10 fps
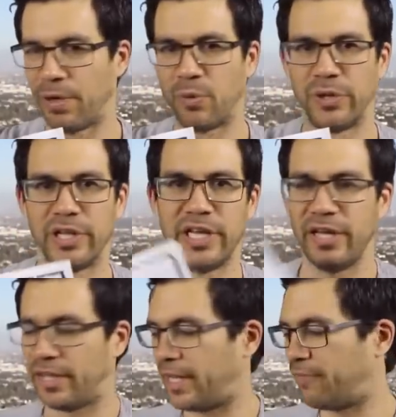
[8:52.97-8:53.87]
But
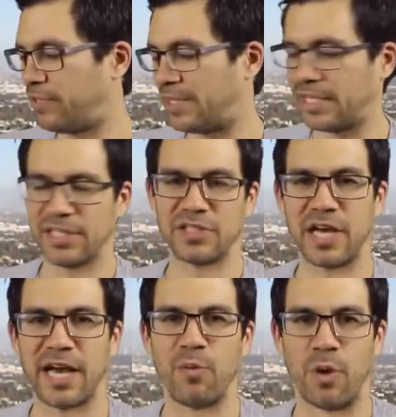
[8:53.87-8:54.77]
really, everything this
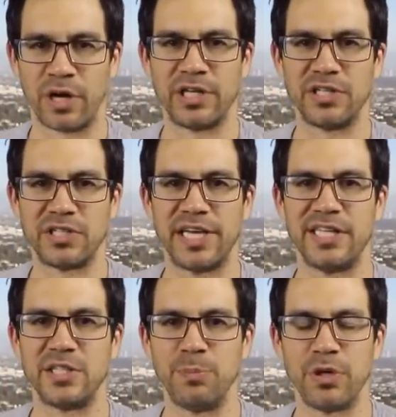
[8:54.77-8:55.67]
guy wanted to say
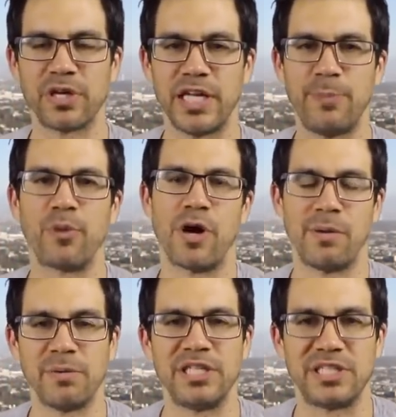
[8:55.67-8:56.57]
in this book, he
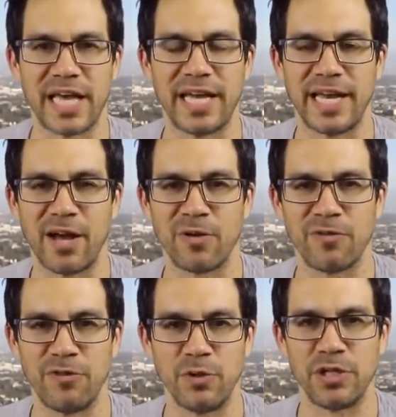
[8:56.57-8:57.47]
probably sat
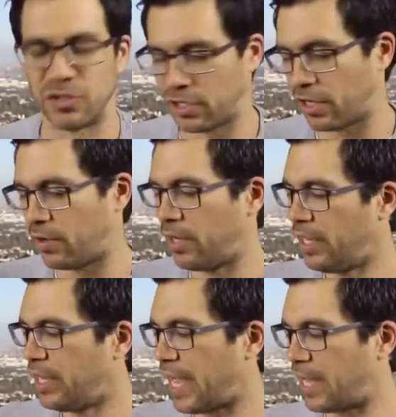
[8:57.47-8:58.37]
down a few years ago
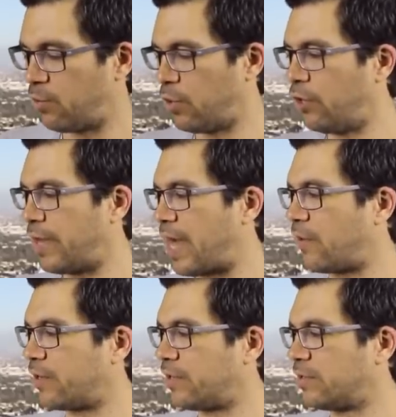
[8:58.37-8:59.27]
and wrote
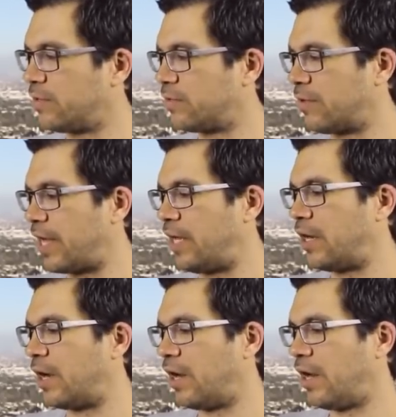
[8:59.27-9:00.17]
out right
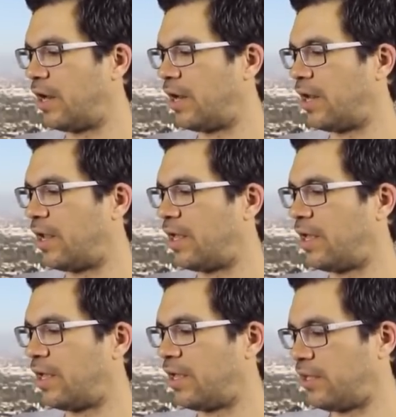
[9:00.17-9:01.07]
here.
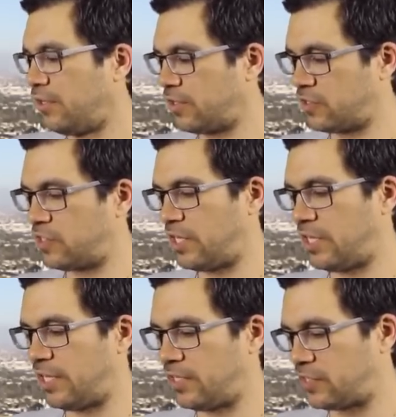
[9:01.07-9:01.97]
You can
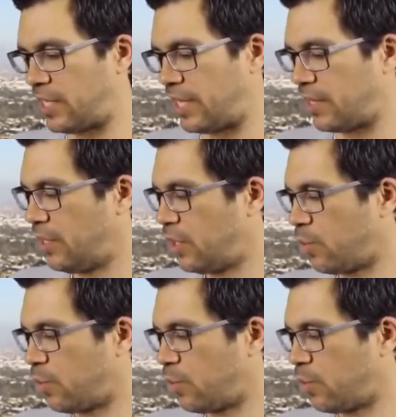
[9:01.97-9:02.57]
see, he's saying,